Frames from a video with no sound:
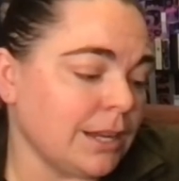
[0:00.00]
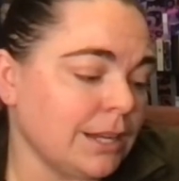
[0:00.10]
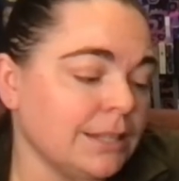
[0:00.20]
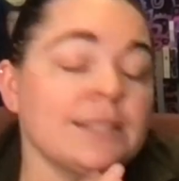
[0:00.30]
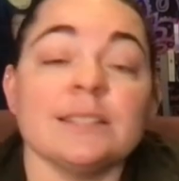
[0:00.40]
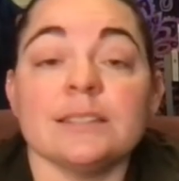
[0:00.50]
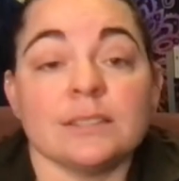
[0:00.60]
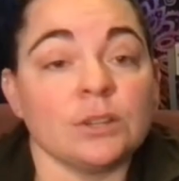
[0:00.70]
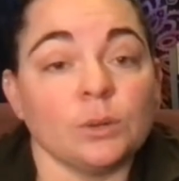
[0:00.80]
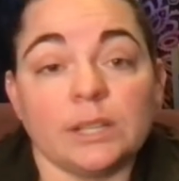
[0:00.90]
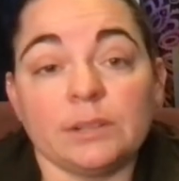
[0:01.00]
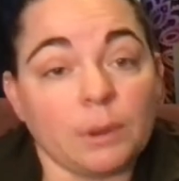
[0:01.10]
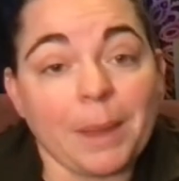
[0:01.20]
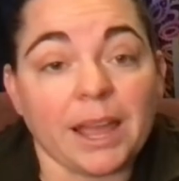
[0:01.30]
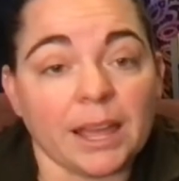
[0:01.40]
This is totally
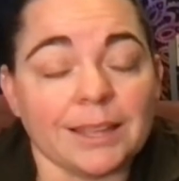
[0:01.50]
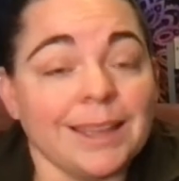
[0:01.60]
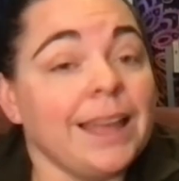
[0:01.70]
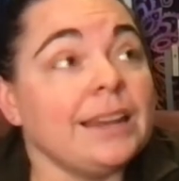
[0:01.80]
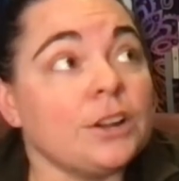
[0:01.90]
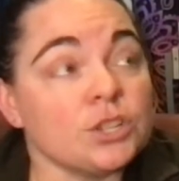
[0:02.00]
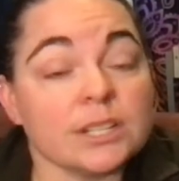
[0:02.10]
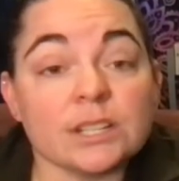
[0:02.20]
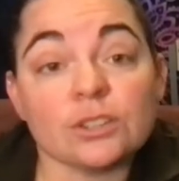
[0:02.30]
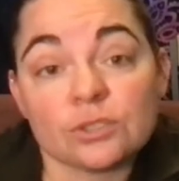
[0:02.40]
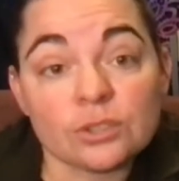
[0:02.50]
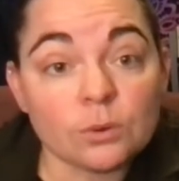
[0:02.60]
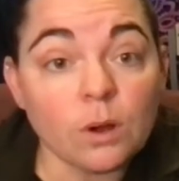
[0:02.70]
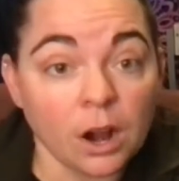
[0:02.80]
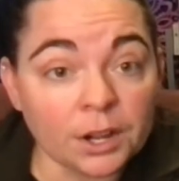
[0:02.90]
Rebecca. Now, she did use a
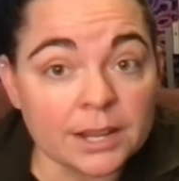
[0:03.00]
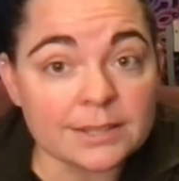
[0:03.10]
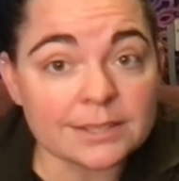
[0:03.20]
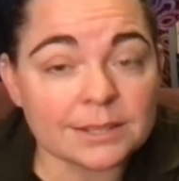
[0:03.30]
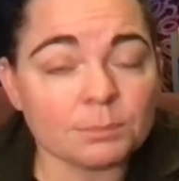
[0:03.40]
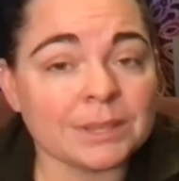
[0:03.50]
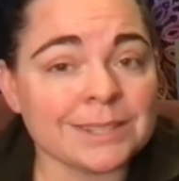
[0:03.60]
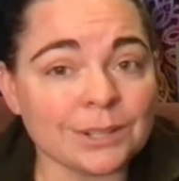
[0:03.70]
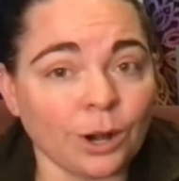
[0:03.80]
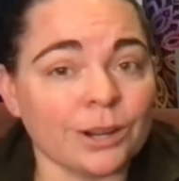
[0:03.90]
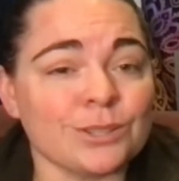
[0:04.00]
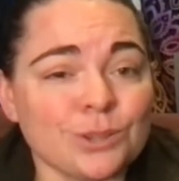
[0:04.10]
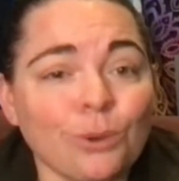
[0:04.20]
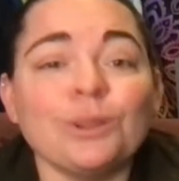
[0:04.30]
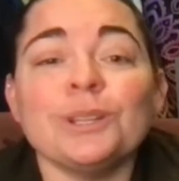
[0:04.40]
new artist, but this
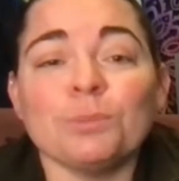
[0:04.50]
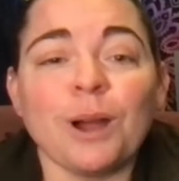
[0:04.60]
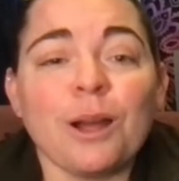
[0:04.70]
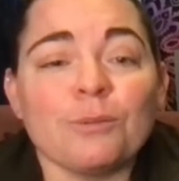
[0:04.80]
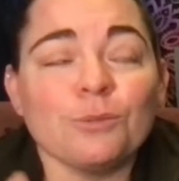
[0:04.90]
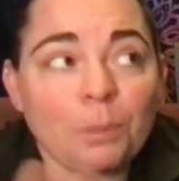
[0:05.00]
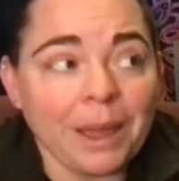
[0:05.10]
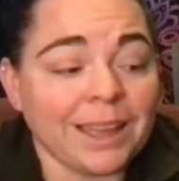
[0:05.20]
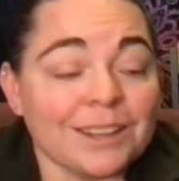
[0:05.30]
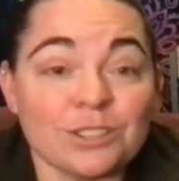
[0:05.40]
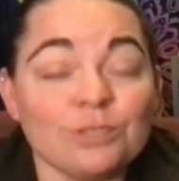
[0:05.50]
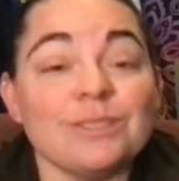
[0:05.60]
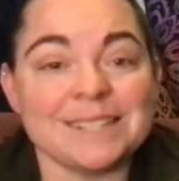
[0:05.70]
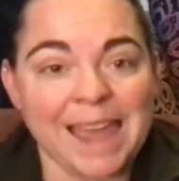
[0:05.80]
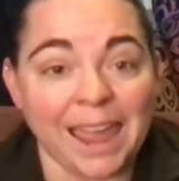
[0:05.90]
artist totally brought Rebecca to
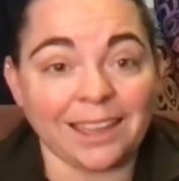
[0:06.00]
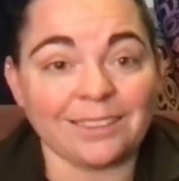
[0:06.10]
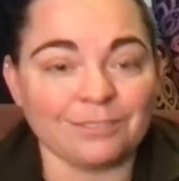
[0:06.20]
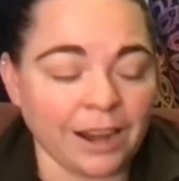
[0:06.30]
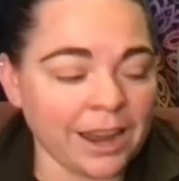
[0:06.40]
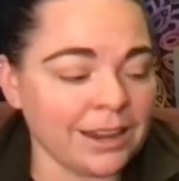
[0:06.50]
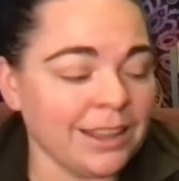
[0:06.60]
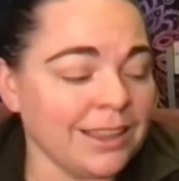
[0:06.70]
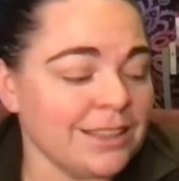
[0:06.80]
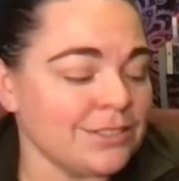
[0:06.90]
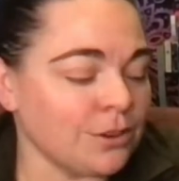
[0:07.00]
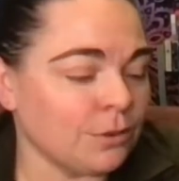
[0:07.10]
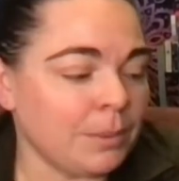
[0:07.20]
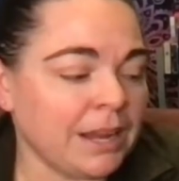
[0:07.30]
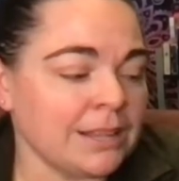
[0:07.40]
the deck, right? So
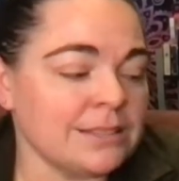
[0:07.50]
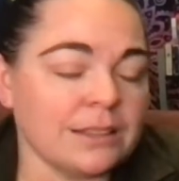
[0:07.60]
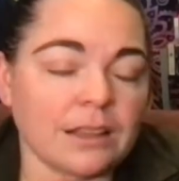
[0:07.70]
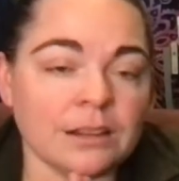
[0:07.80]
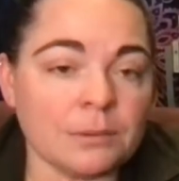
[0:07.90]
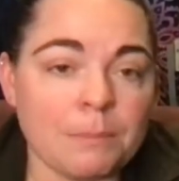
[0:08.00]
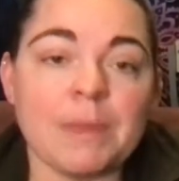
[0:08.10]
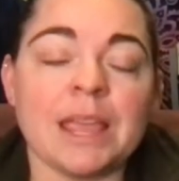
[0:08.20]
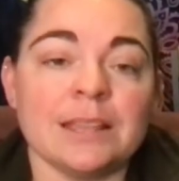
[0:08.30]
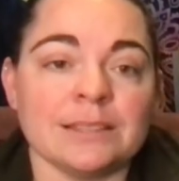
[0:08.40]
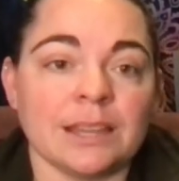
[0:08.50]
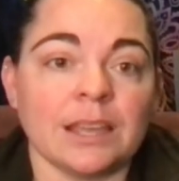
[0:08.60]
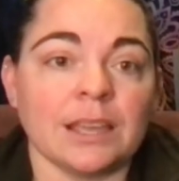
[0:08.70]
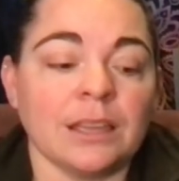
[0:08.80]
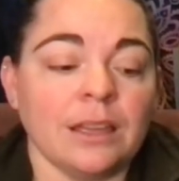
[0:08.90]
Rebecca's an amazing